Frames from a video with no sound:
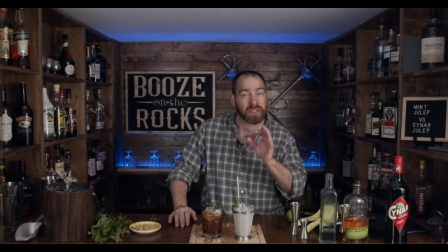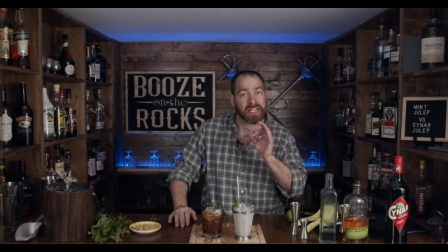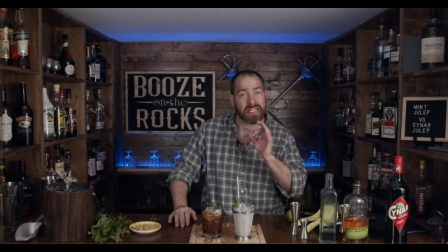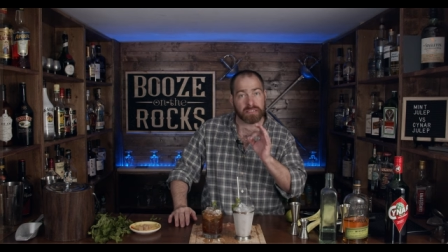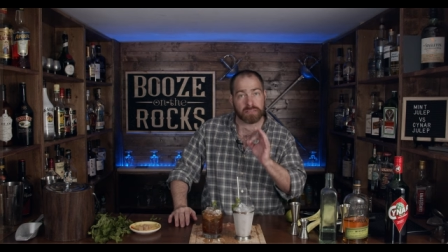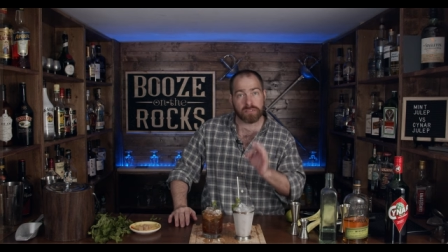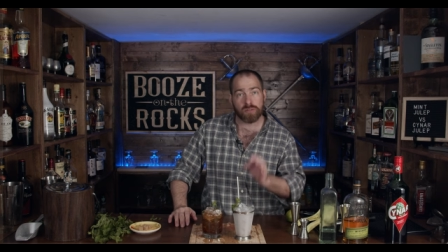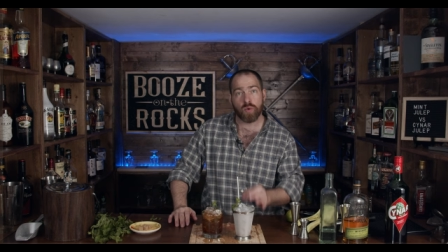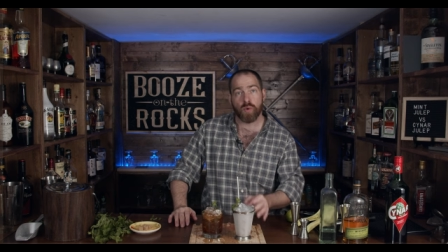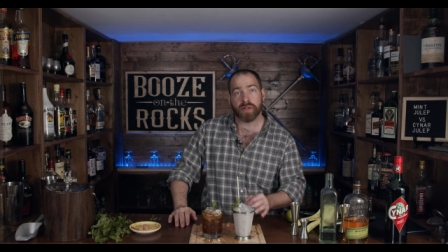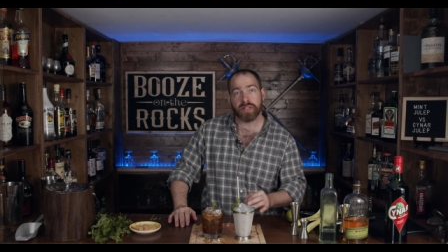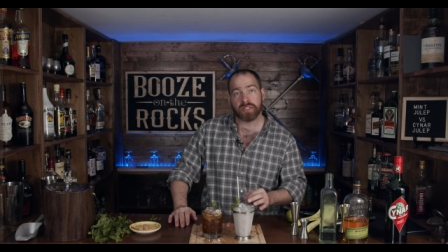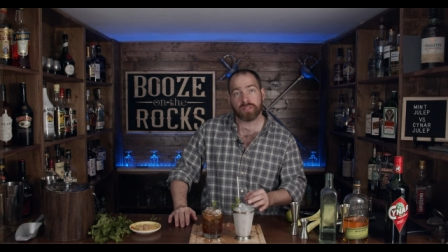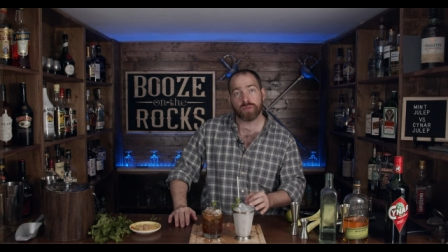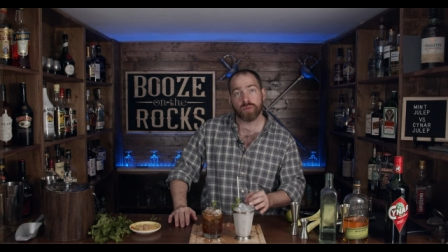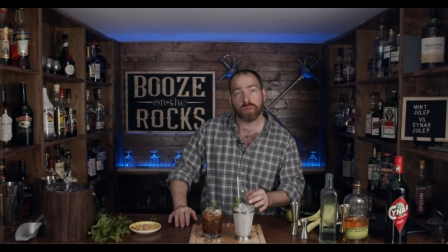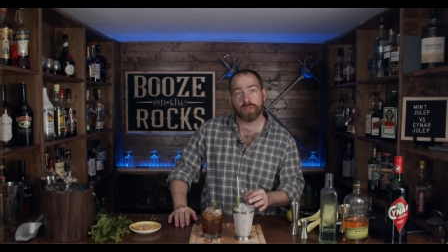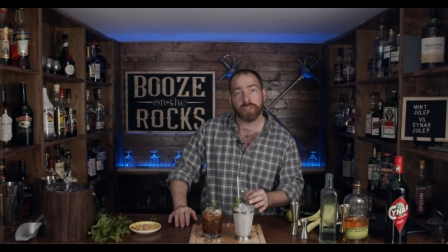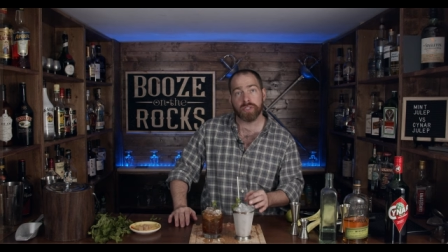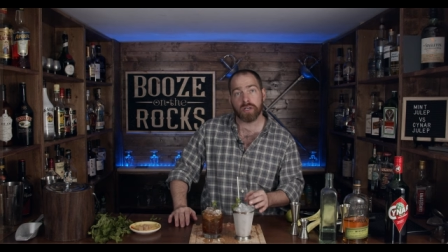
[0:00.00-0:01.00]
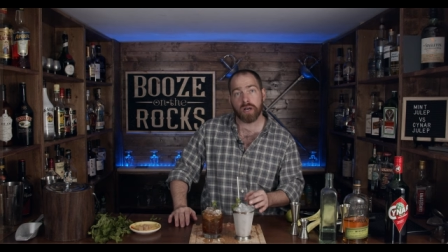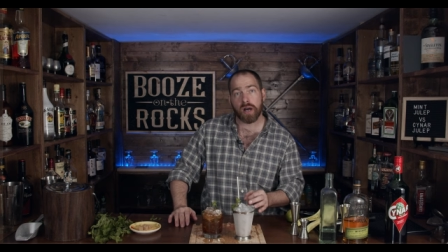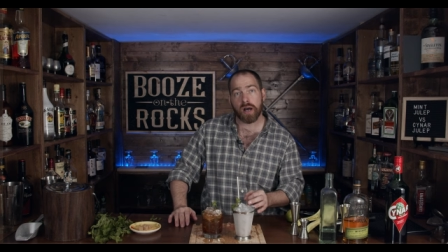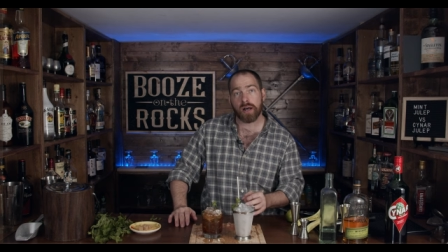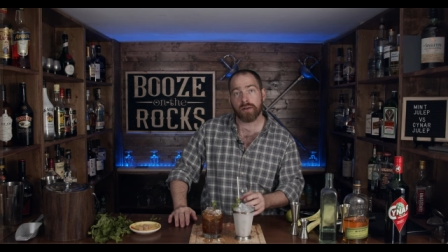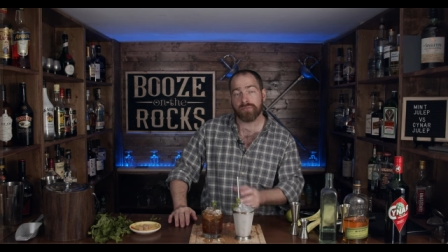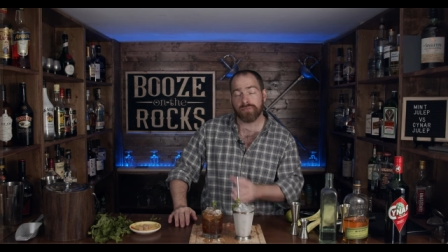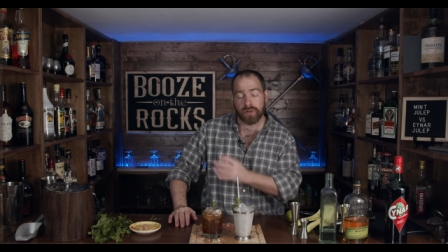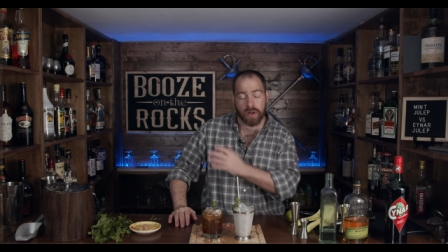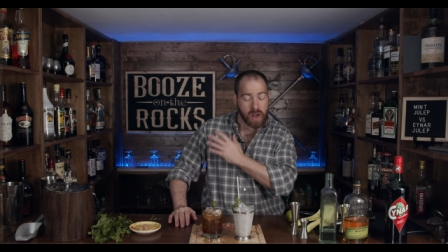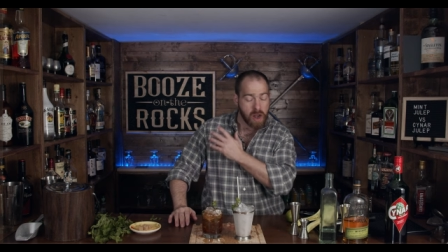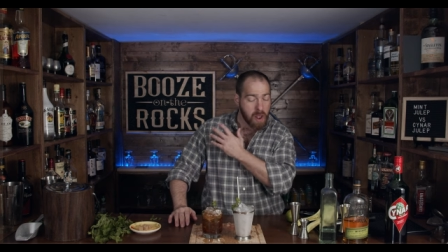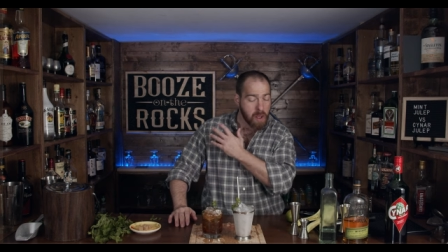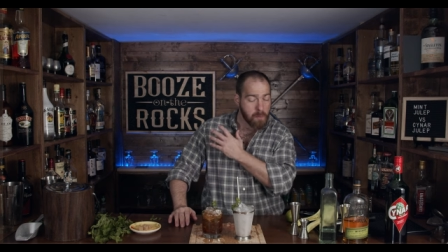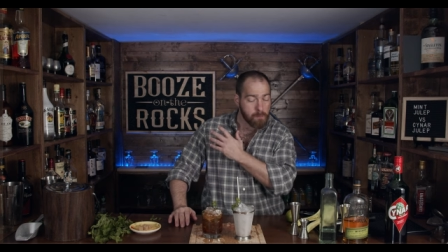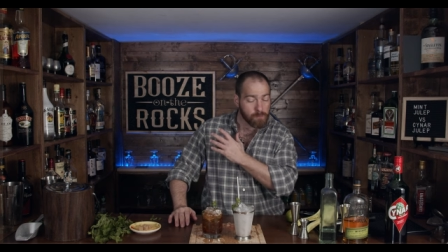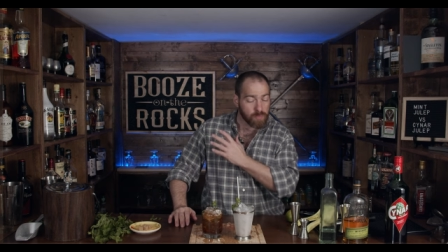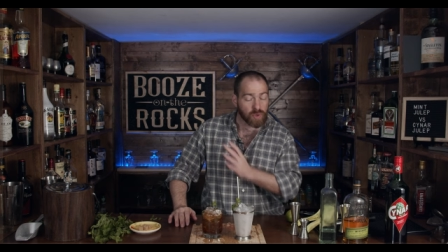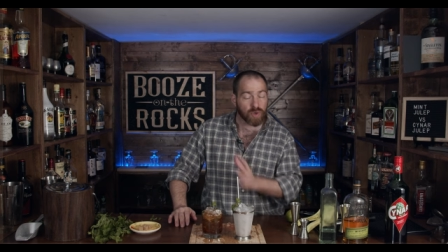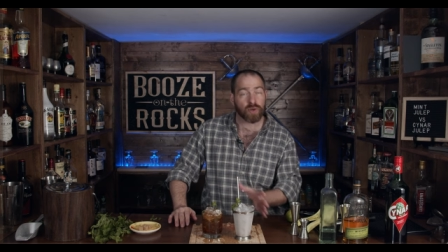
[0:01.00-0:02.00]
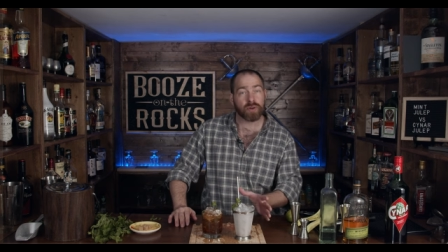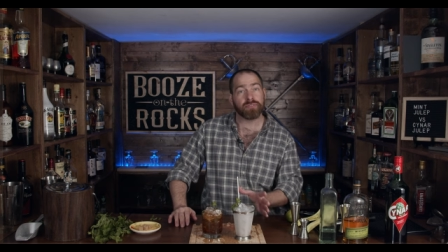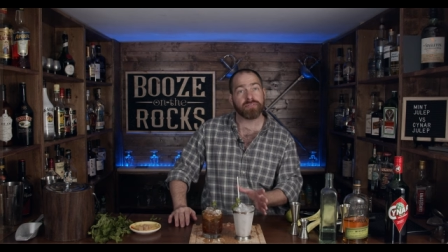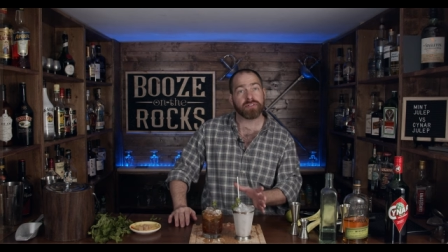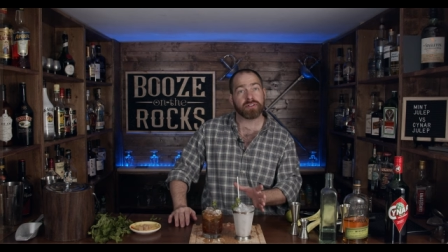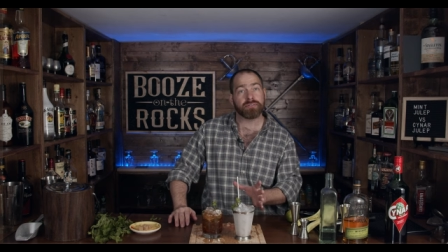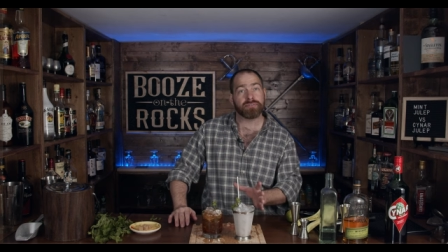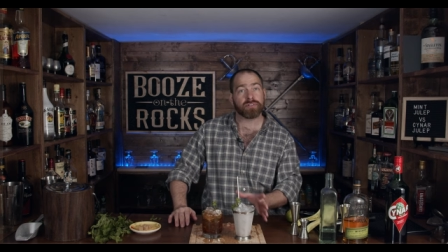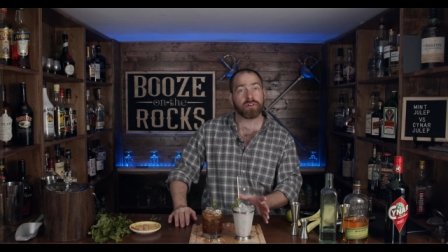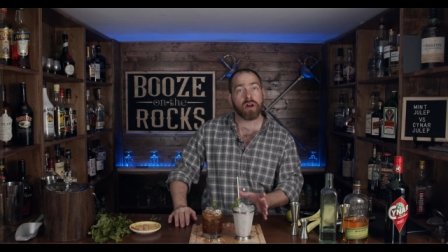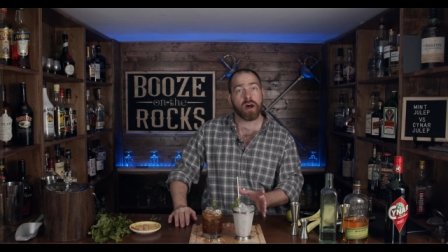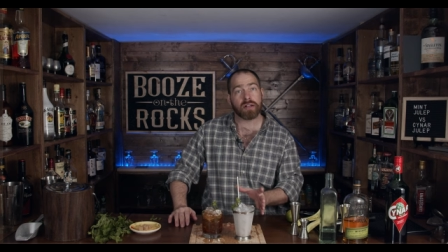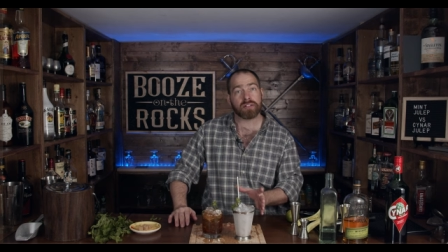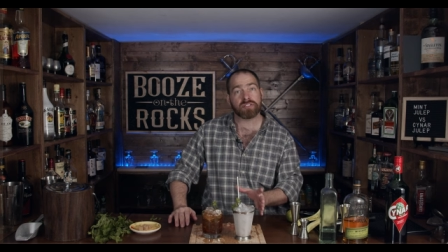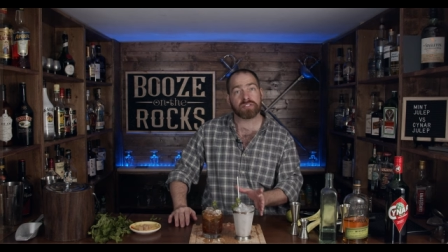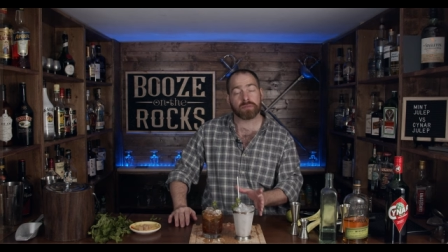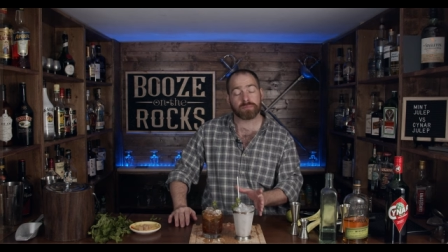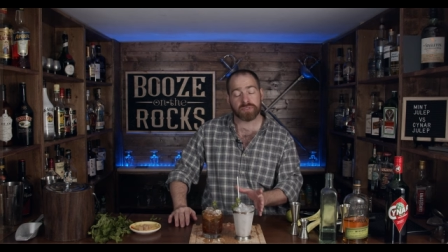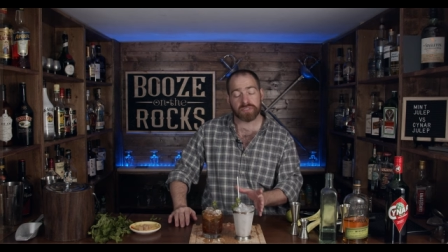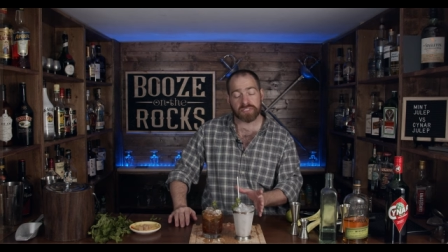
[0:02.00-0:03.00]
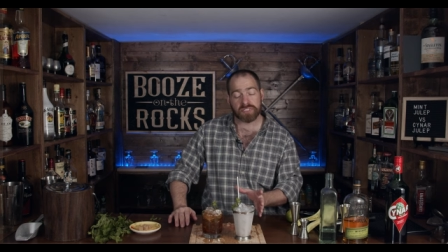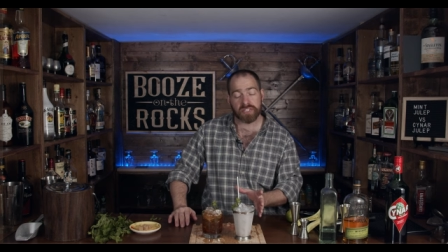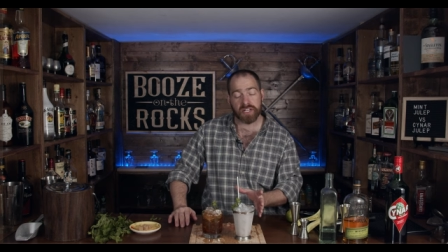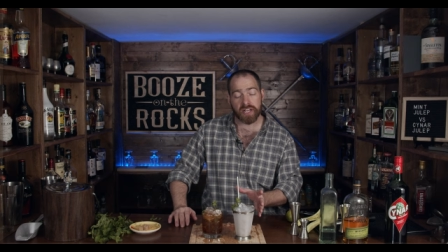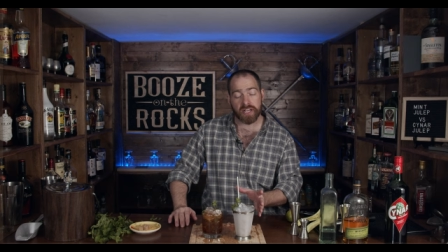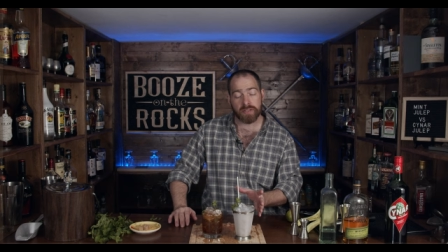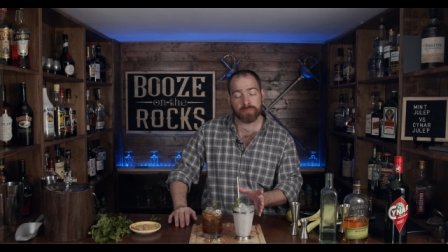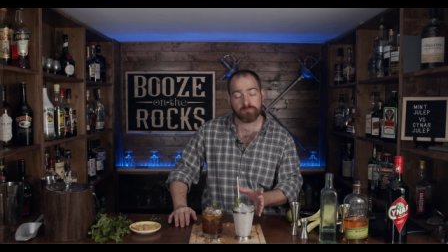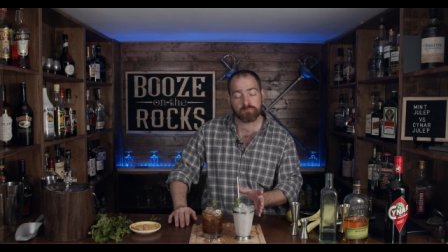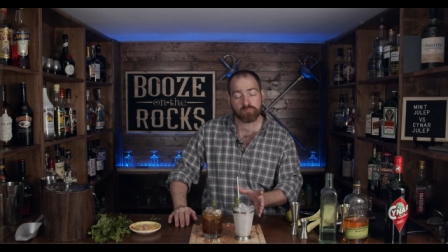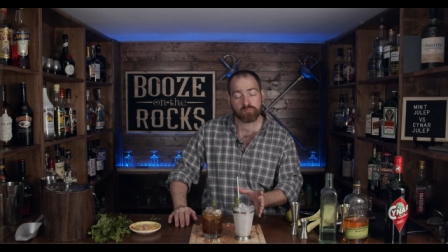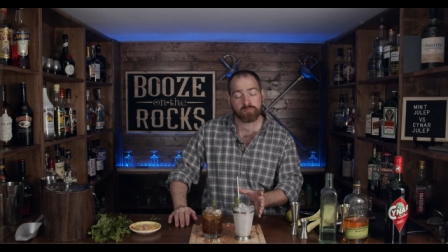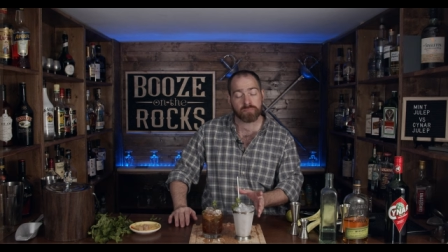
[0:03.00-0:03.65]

it's going to cool you off, perfect for a hot summer's day.